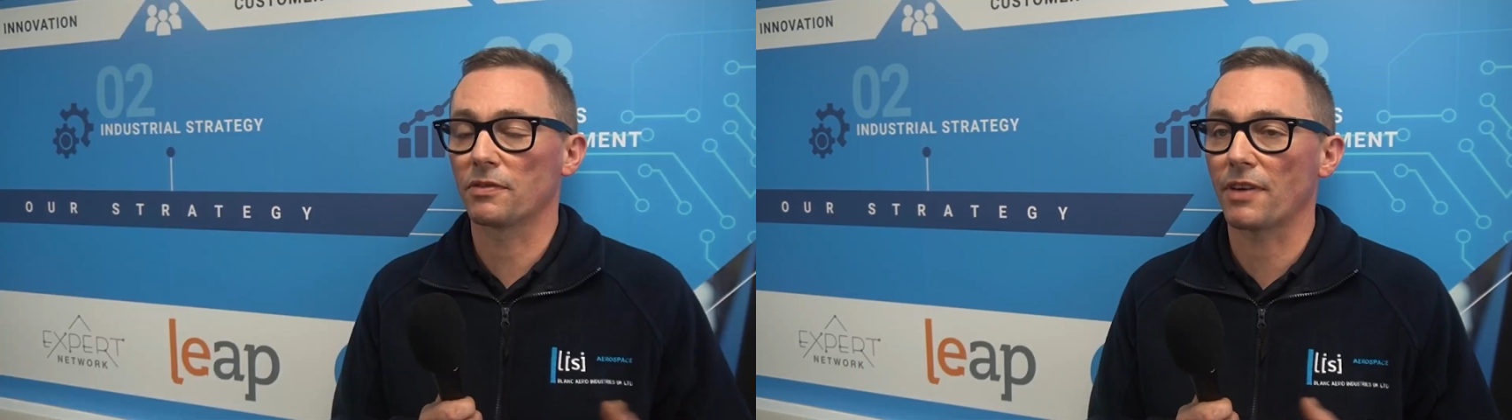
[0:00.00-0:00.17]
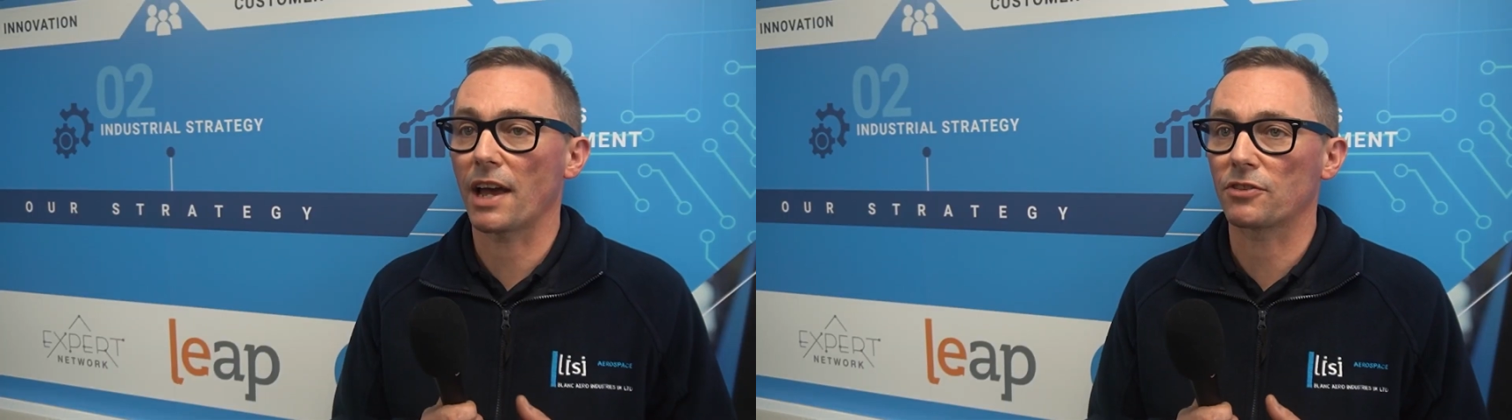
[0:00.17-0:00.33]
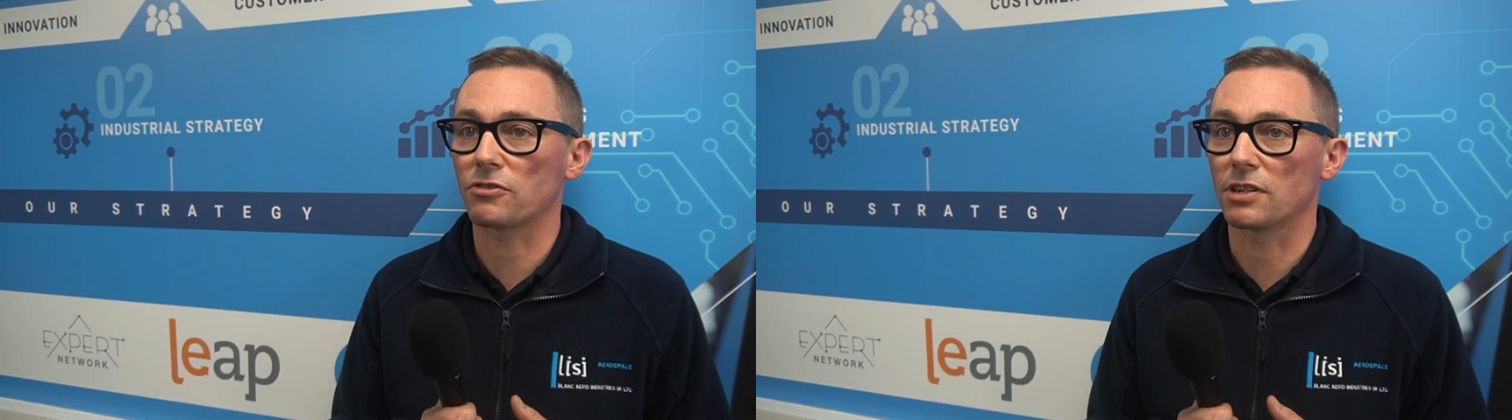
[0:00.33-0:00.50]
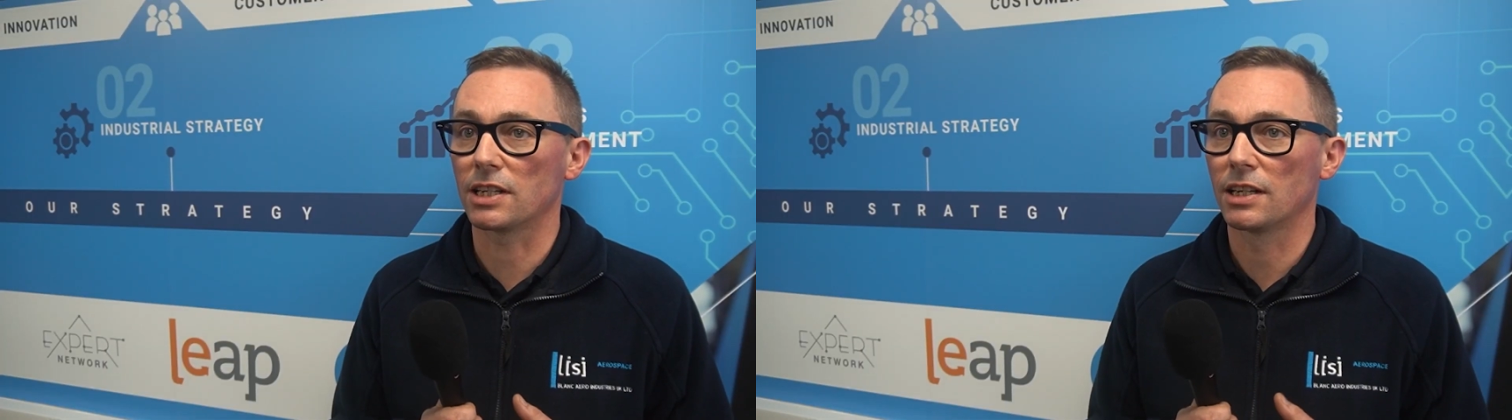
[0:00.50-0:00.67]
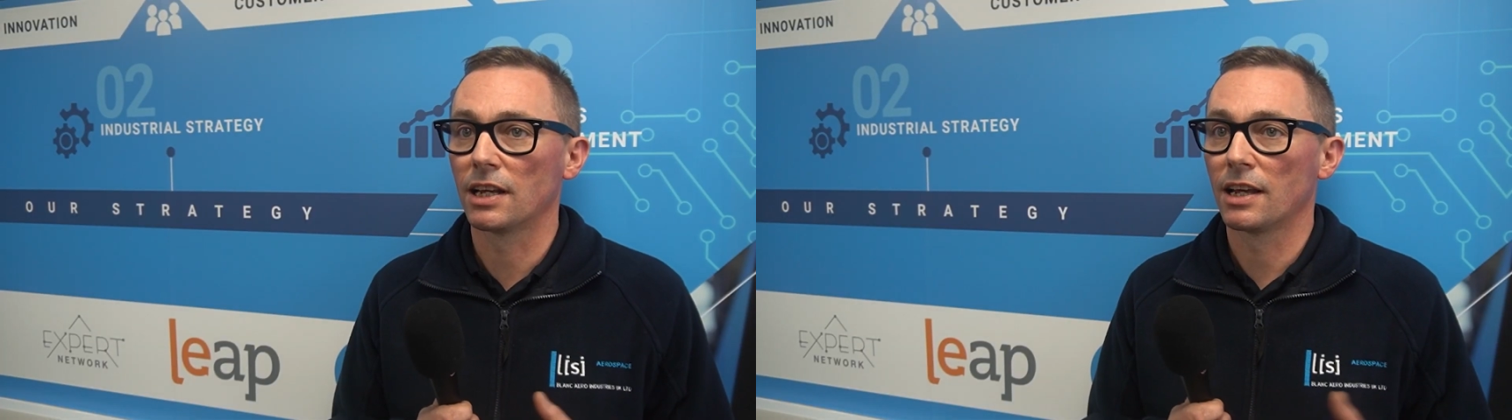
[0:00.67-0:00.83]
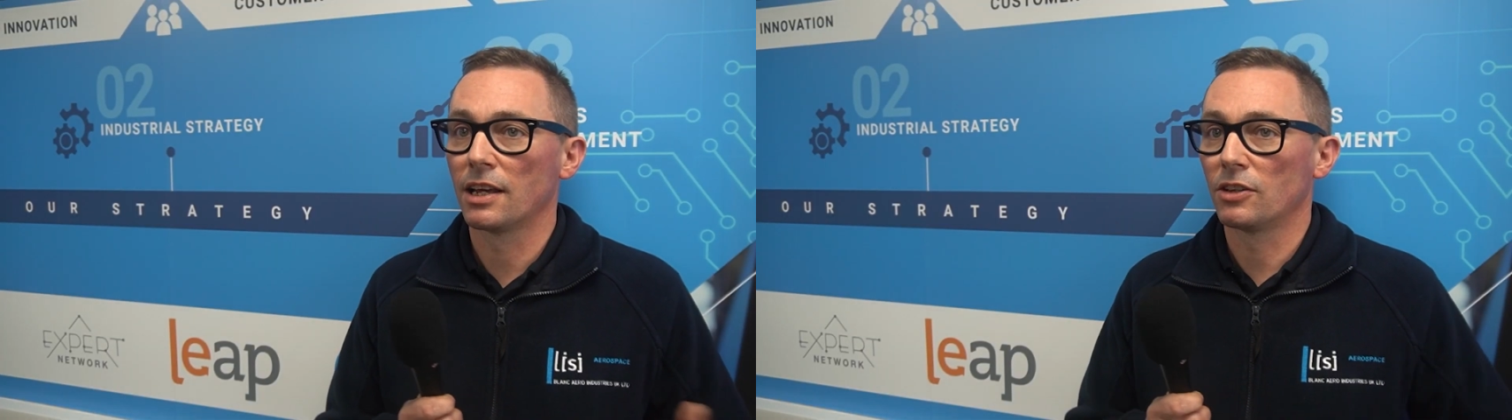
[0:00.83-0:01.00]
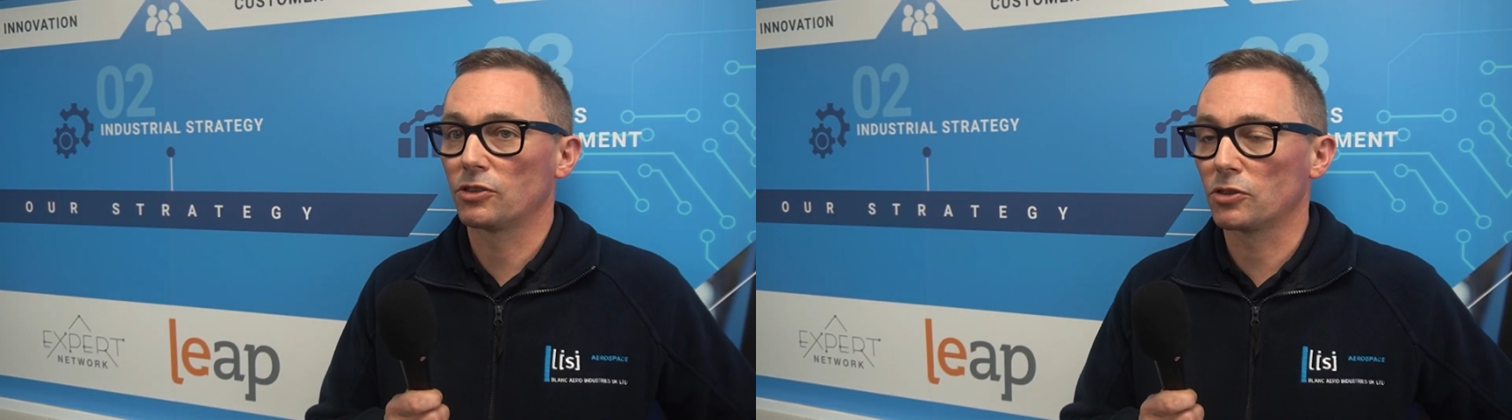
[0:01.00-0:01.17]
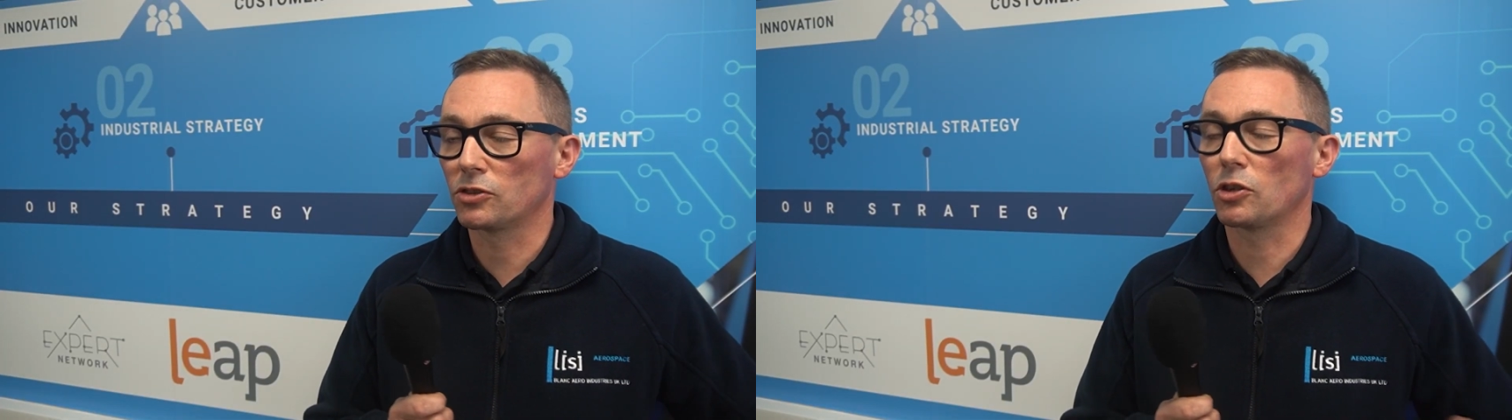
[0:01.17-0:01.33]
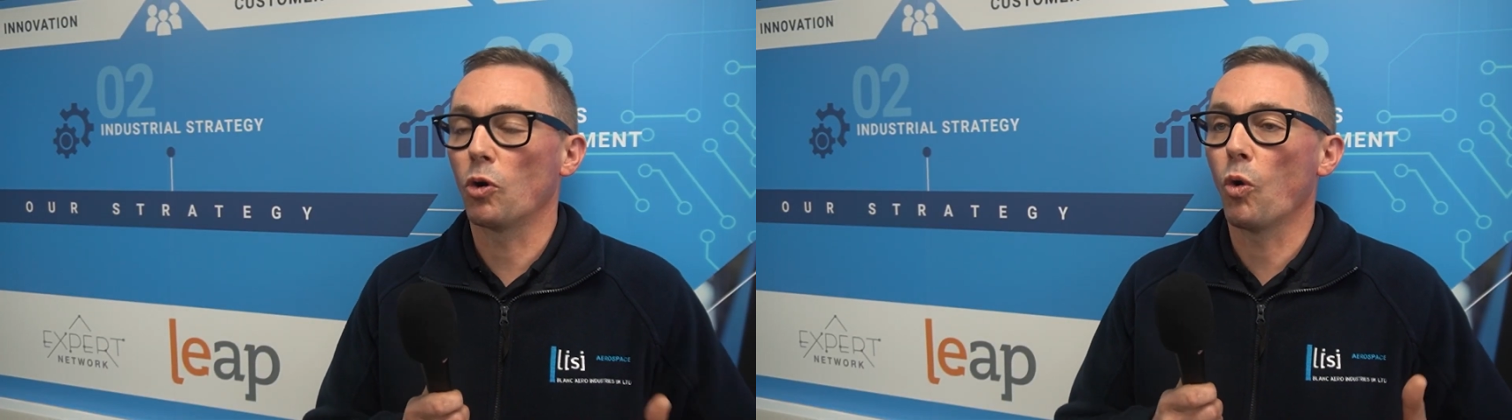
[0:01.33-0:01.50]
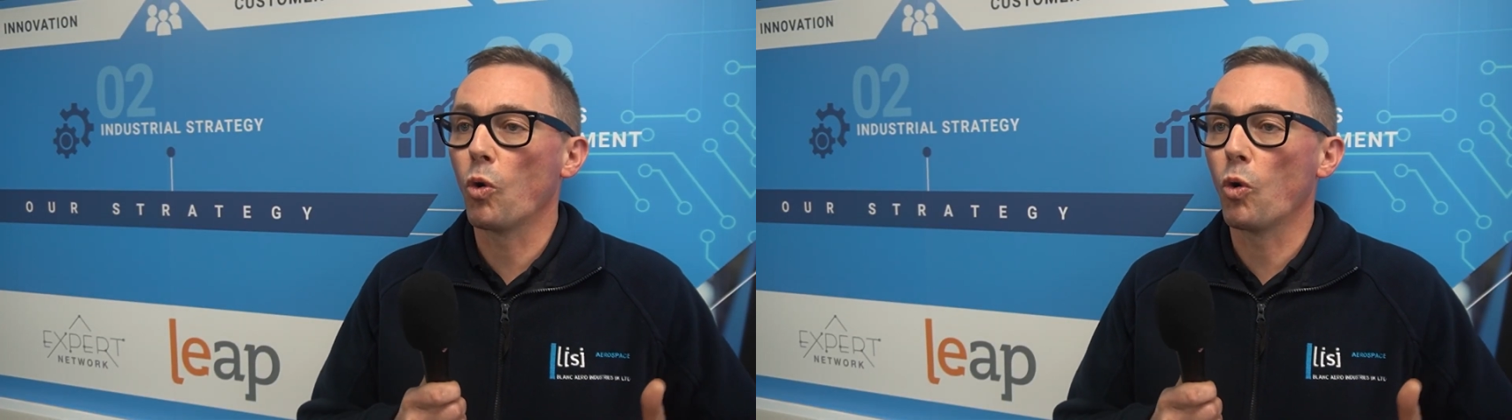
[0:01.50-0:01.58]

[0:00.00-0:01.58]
the factory, just to